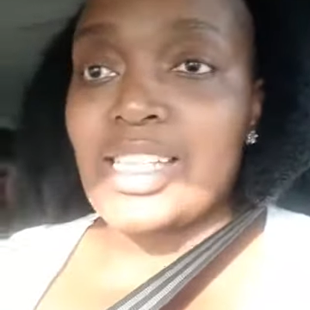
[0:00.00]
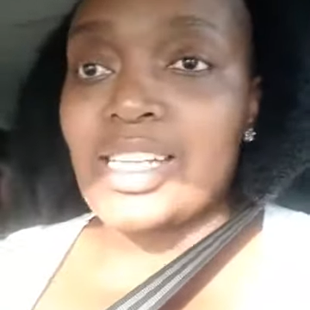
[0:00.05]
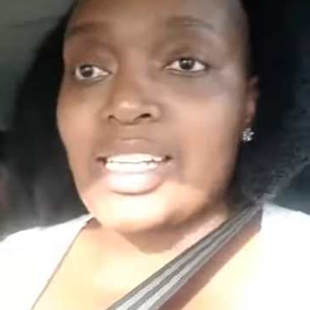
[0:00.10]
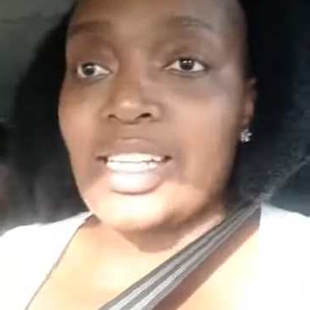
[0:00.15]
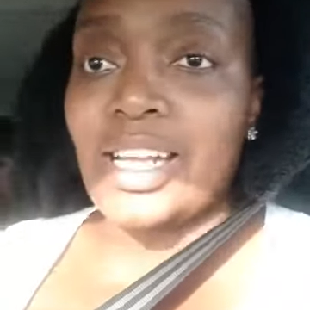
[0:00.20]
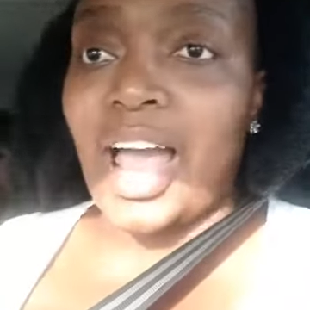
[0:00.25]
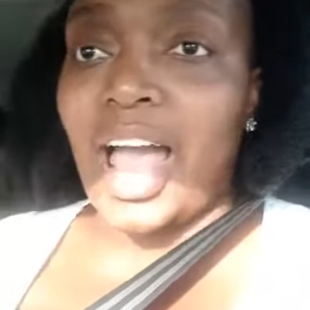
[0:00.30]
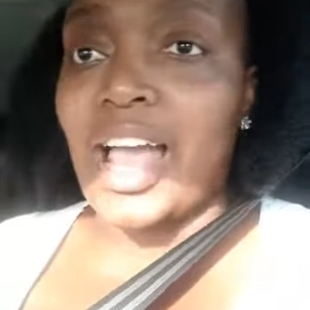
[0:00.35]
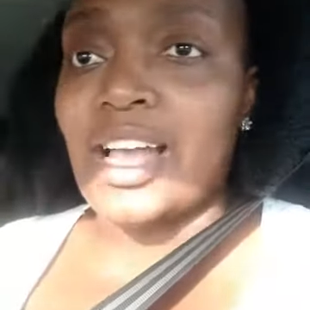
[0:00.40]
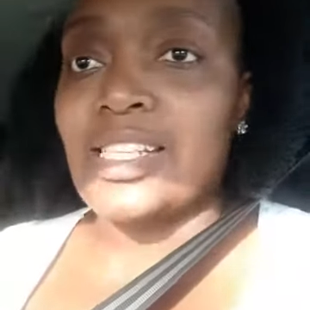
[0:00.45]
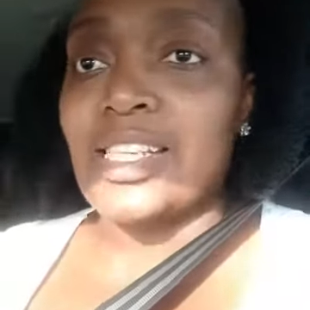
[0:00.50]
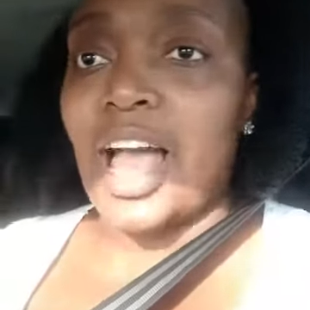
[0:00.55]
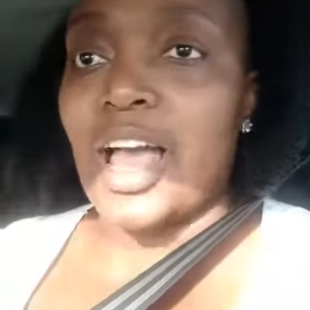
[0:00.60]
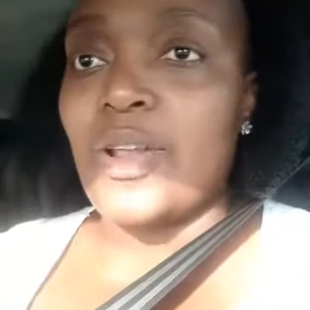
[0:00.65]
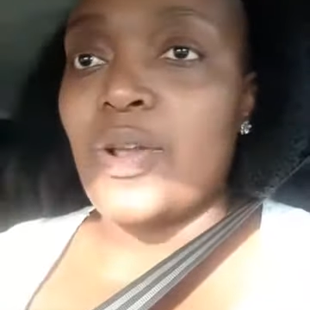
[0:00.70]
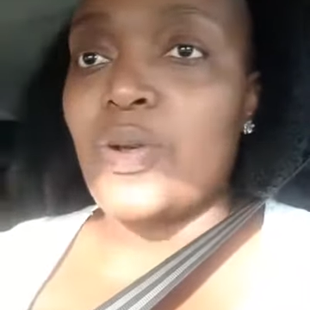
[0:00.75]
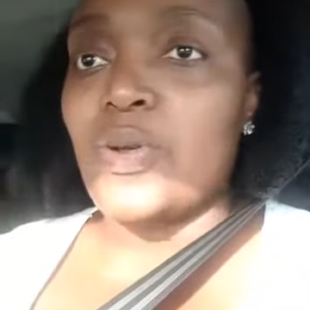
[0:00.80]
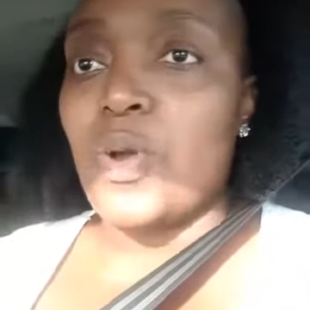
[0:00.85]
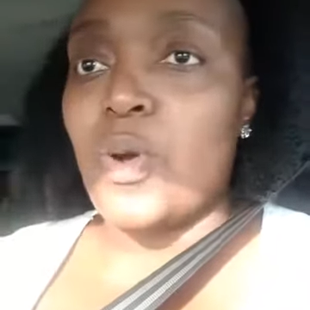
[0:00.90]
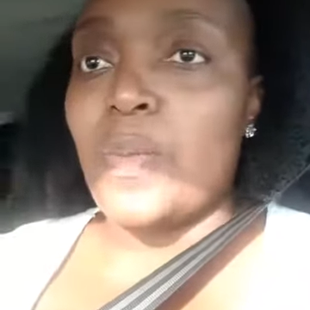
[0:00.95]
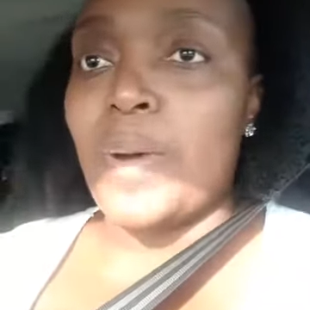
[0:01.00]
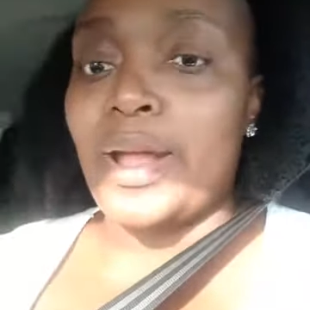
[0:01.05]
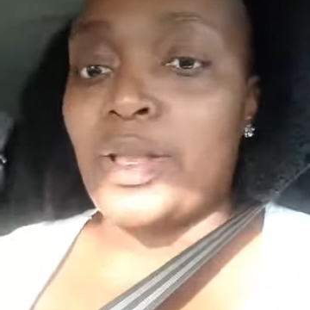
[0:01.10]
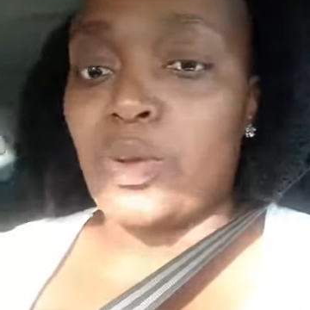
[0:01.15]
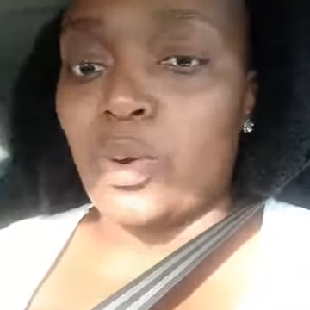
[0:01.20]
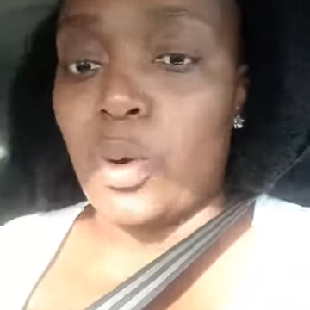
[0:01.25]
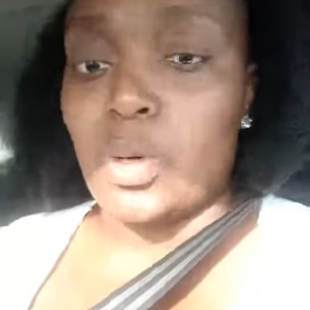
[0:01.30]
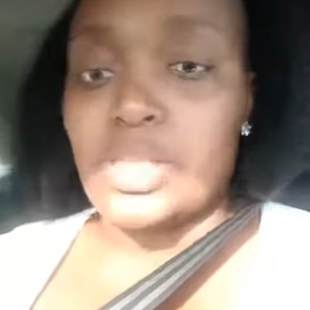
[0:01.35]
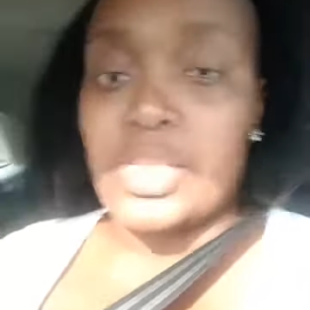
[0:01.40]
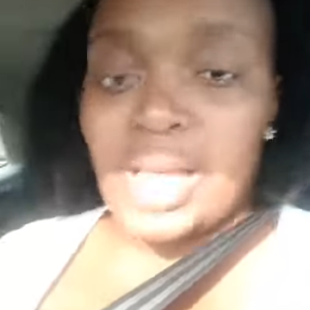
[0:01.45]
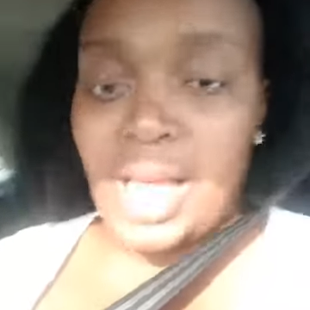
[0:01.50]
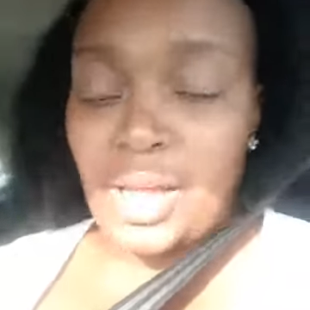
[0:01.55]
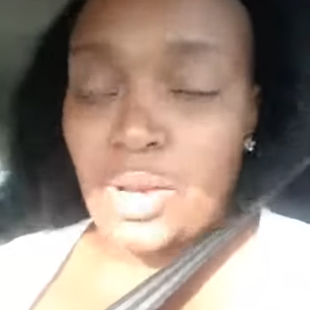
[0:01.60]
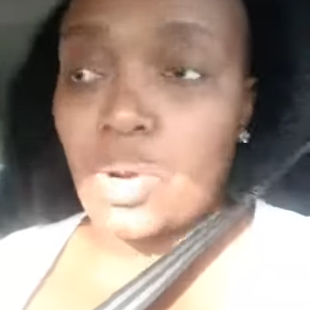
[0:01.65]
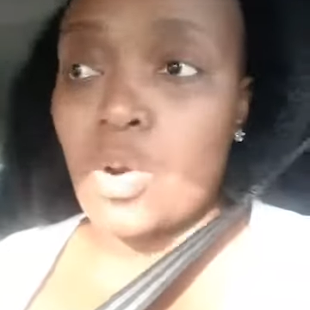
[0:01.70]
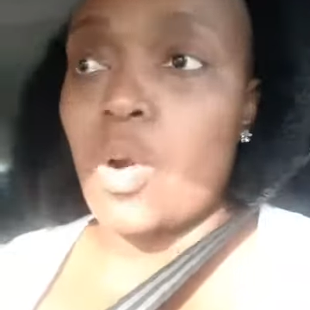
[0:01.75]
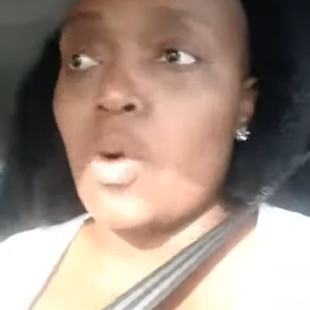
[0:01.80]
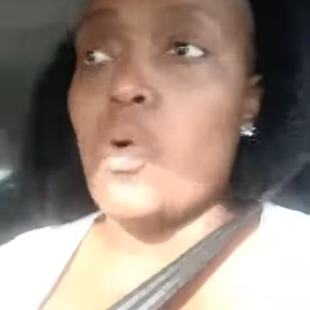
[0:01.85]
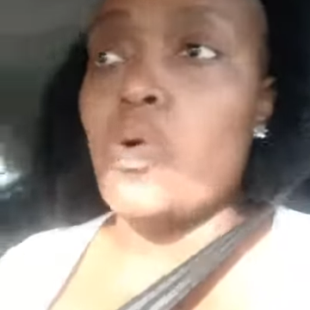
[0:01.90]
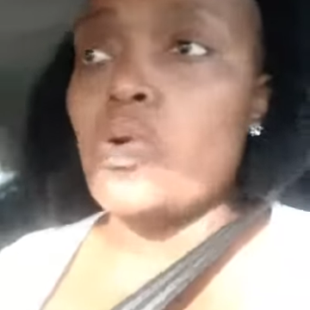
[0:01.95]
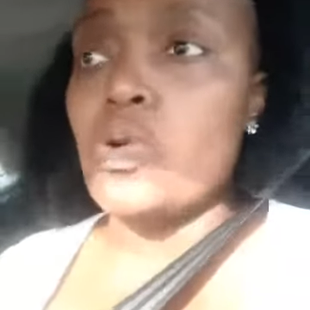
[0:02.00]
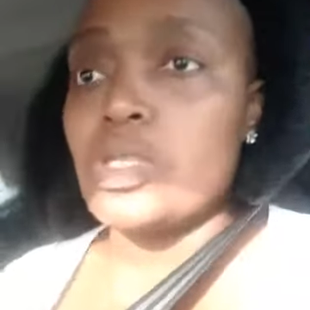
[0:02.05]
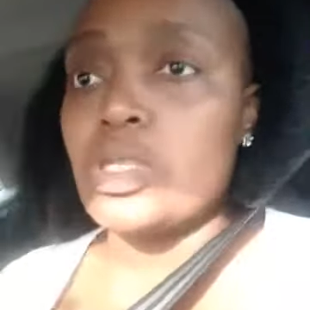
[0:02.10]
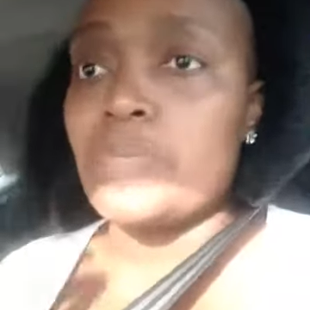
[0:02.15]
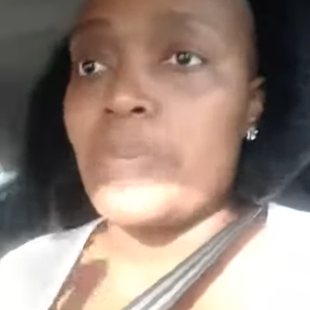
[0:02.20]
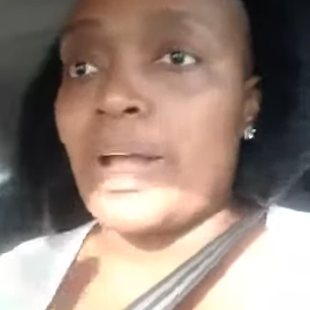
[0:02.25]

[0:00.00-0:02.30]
Zin guys, I don't know my daughter. I don't know who's